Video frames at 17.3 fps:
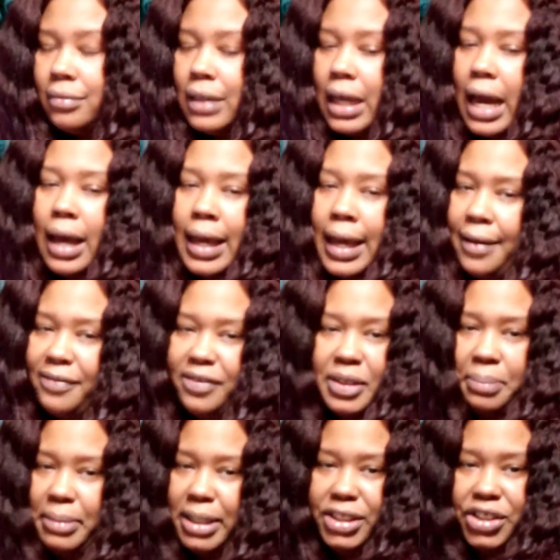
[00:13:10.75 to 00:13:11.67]
I have
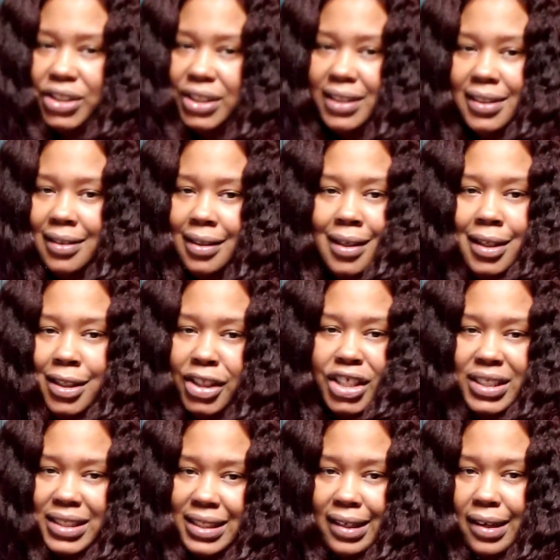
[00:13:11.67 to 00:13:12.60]
to mention
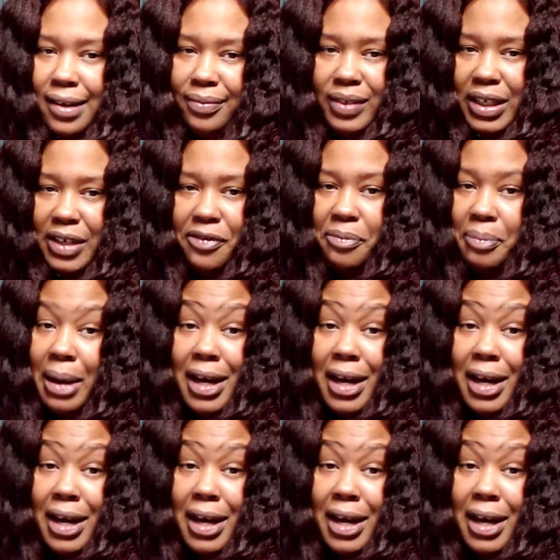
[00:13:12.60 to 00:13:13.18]
this love gift.